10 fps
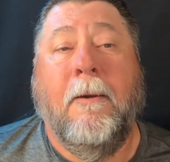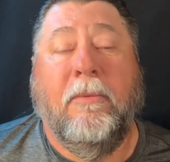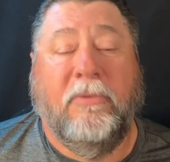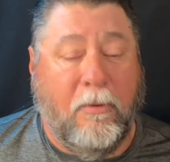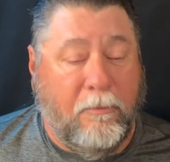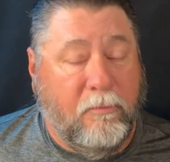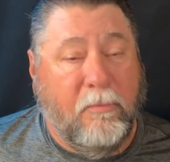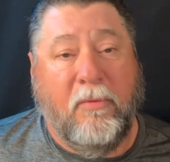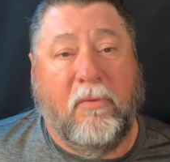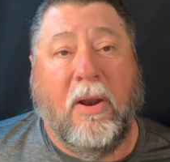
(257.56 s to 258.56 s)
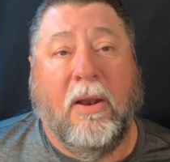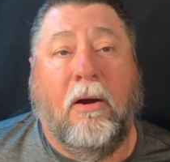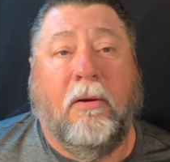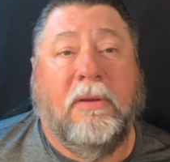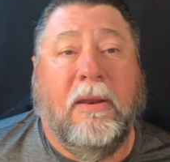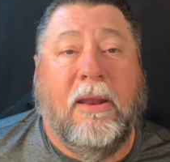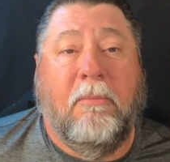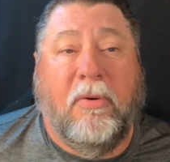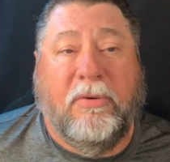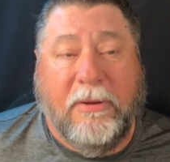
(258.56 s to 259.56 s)
So moving right along to
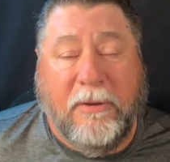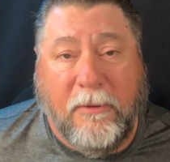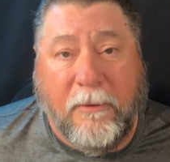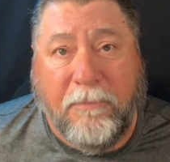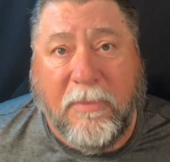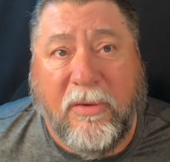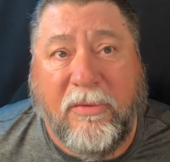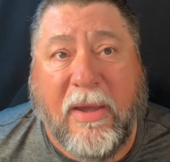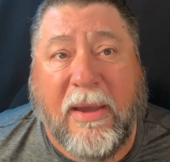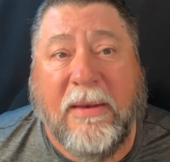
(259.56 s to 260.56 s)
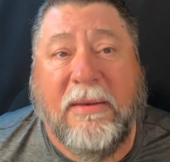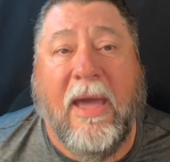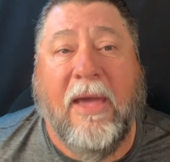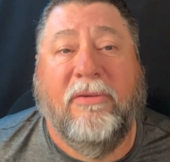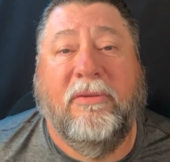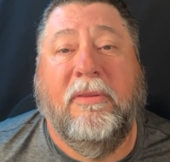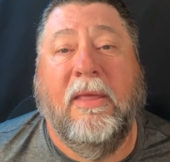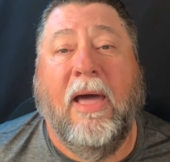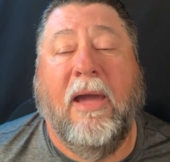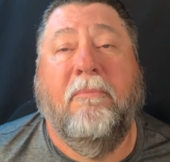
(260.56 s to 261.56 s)
number two, the second task
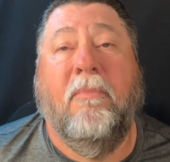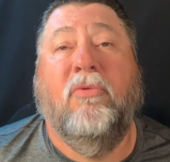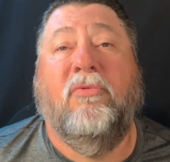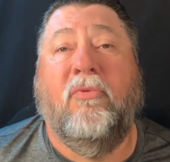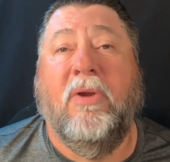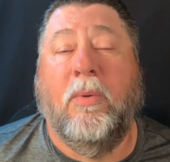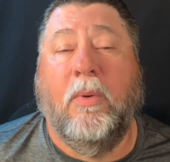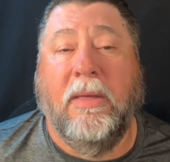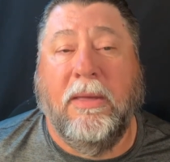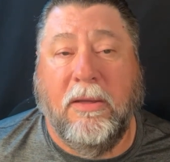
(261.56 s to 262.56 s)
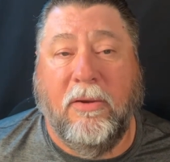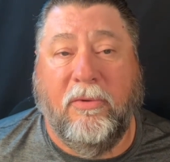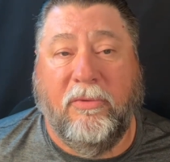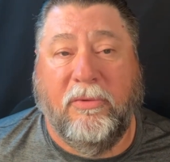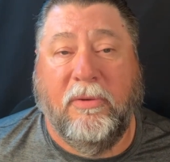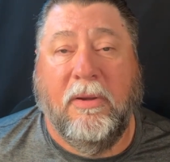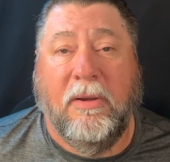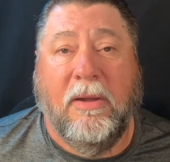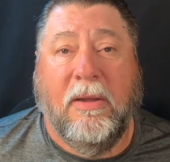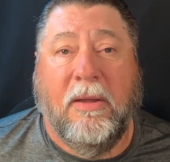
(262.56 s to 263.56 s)
that I most frequently use
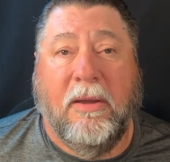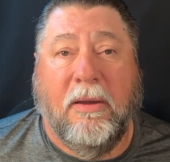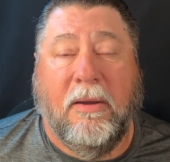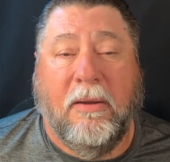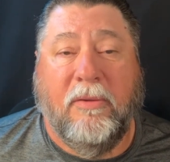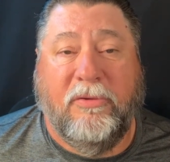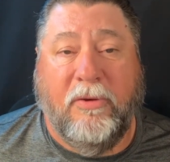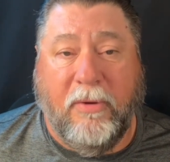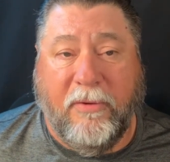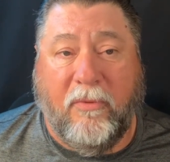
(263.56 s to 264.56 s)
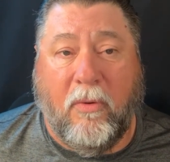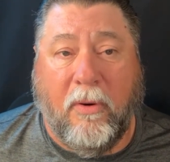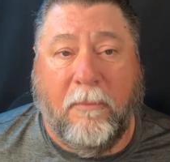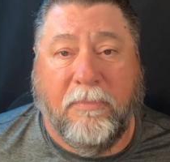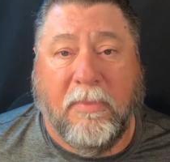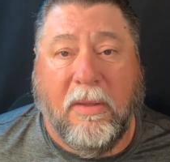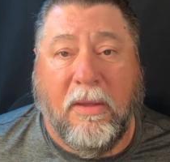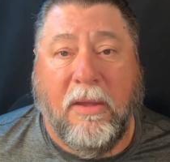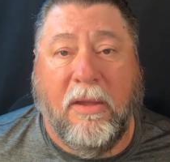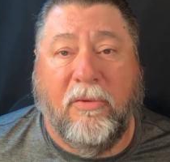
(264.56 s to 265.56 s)
Siri for
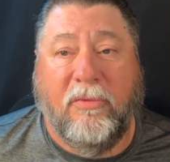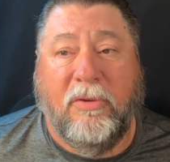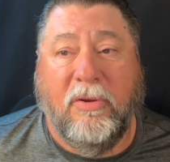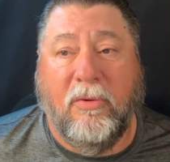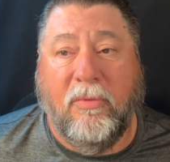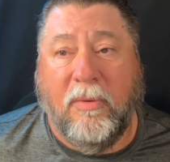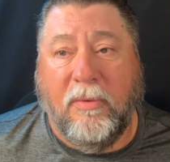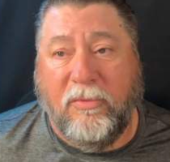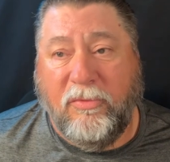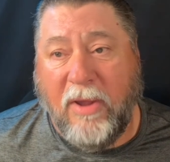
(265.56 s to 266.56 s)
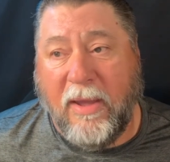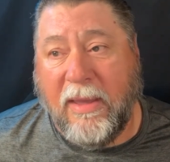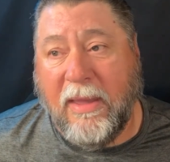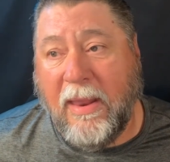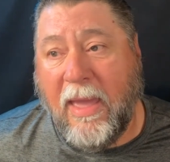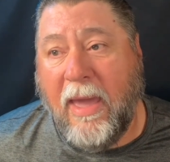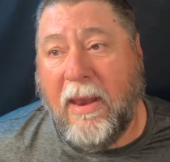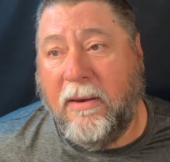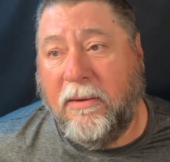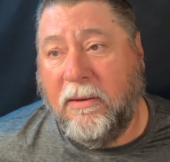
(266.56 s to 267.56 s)
is to check and
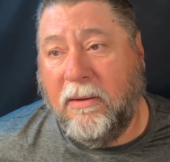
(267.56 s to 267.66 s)
edit